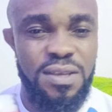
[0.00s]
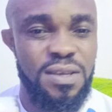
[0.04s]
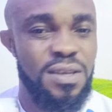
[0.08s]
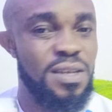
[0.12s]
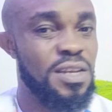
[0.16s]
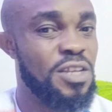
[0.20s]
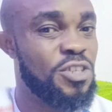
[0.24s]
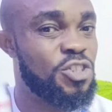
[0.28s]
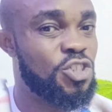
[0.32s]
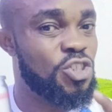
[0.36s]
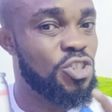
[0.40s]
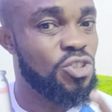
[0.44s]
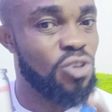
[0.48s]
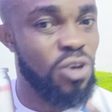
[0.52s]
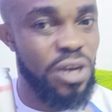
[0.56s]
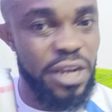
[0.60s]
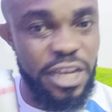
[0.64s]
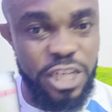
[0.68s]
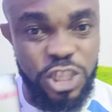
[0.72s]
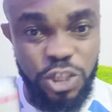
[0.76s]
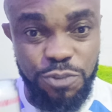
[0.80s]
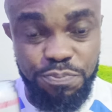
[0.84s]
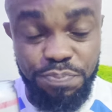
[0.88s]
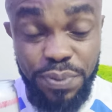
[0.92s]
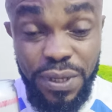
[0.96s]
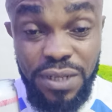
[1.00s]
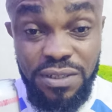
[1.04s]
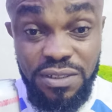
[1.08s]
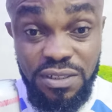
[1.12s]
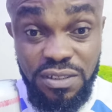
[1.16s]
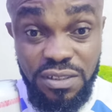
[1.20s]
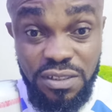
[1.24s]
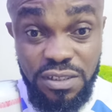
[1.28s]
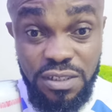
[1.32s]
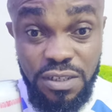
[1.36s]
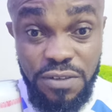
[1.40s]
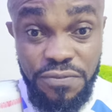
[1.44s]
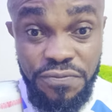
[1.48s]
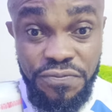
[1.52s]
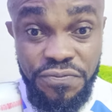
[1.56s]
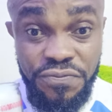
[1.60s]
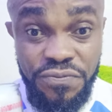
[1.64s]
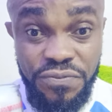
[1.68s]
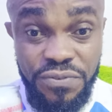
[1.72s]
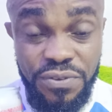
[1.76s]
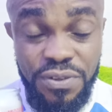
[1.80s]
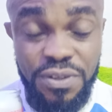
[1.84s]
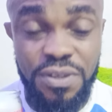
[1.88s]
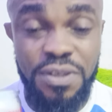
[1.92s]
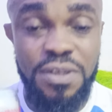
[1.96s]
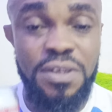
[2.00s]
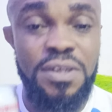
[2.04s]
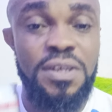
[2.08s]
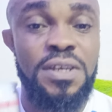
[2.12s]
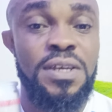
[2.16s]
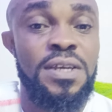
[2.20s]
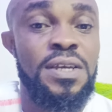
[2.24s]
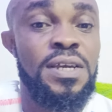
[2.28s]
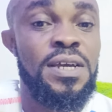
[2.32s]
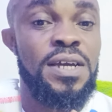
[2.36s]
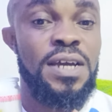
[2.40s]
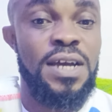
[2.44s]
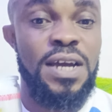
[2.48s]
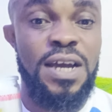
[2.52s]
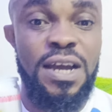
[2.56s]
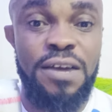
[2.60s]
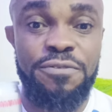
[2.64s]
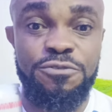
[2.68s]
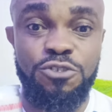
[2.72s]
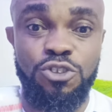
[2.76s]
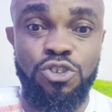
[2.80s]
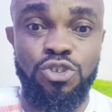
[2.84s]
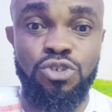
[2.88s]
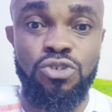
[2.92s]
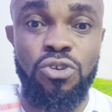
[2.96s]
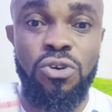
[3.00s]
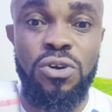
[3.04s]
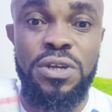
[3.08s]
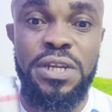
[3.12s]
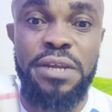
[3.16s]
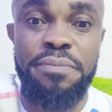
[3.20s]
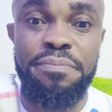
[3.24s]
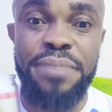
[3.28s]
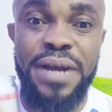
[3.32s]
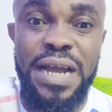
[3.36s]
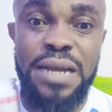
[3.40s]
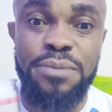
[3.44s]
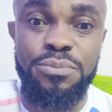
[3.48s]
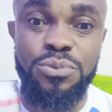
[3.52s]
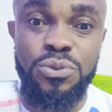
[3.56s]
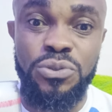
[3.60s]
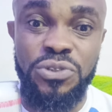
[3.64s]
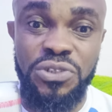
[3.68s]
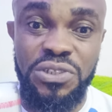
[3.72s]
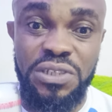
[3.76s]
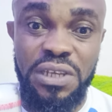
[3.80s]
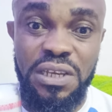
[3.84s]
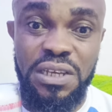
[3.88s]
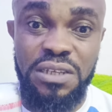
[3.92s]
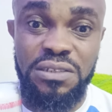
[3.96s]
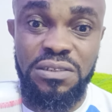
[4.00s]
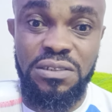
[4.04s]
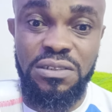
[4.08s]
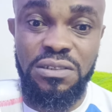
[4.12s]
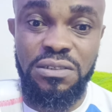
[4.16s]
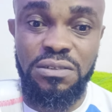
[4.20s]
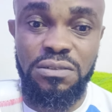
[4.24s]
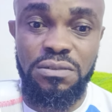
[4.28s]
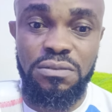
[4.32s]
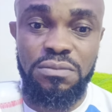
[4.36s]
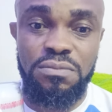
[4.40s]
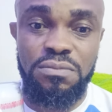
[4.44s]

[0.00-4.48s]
It is not expensive. After all, the Bible says